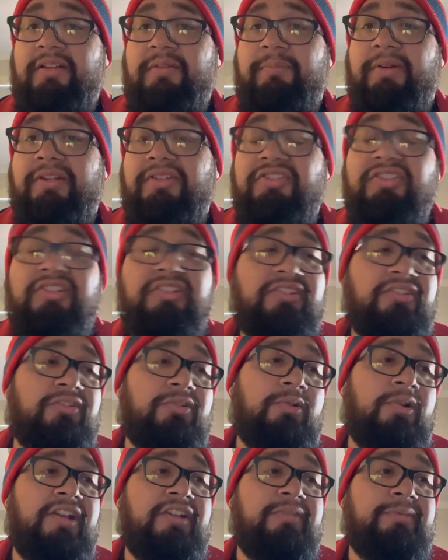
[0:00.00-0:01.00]
But Jesus
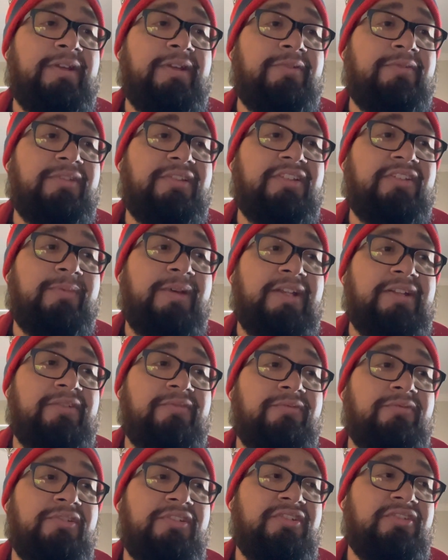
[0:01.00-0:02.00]
Christ, man, with
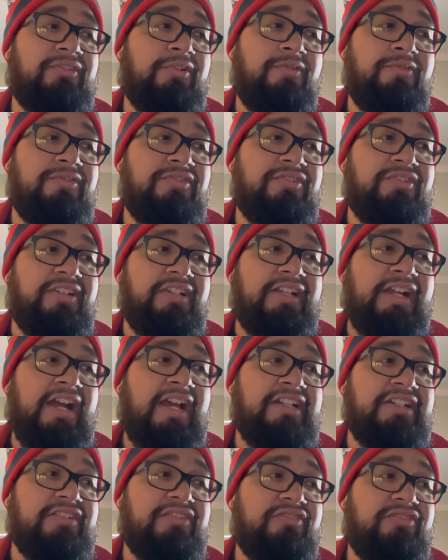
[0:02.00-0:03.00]
this coach, like
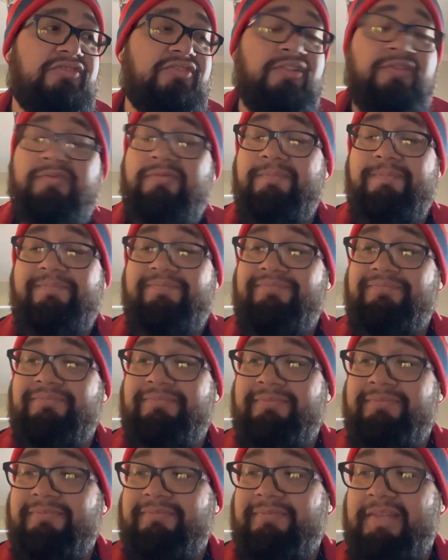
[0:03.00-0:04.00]
I don't
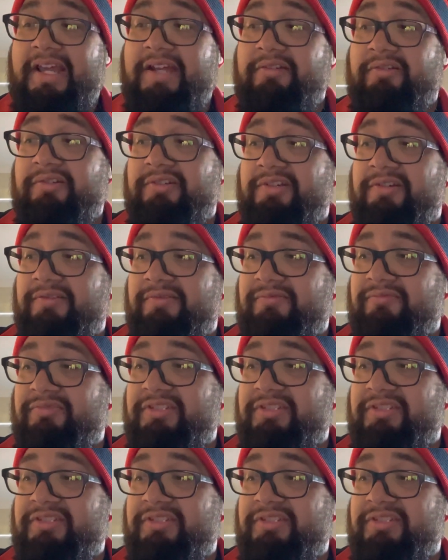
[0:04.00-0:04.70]
know.